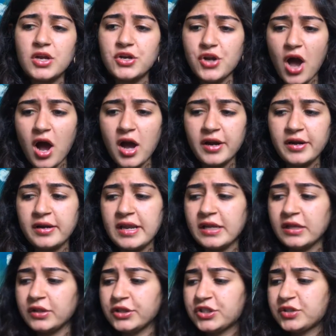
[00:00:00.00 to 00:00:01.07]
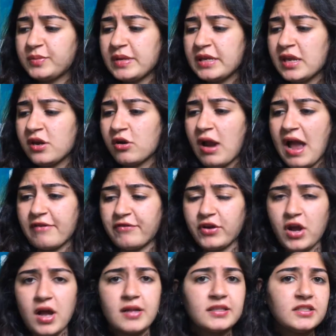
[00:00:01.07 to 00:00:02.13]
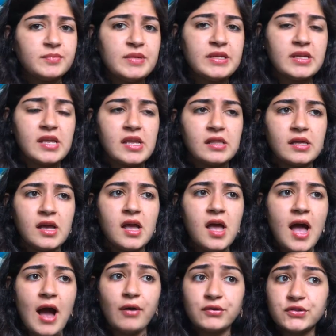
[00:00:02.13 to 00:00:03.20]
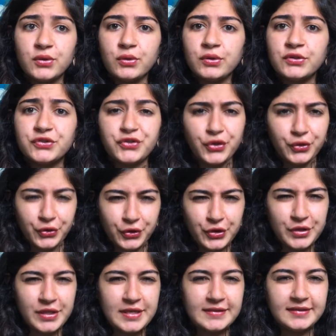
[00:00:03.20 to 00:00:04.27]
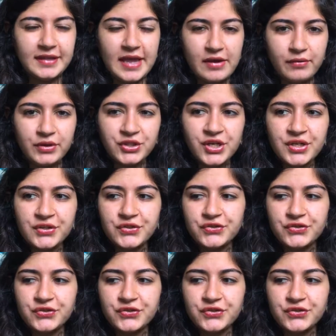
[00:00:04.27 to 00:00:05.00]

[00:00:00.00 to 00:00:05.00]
non-English speaking or Afrikaans speaking households to learn these languages.